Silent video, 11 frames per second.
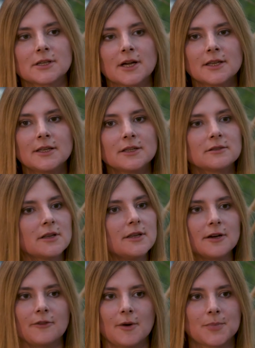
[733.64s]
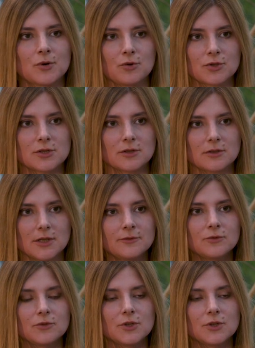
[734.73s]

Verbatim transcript: answer some of their questions.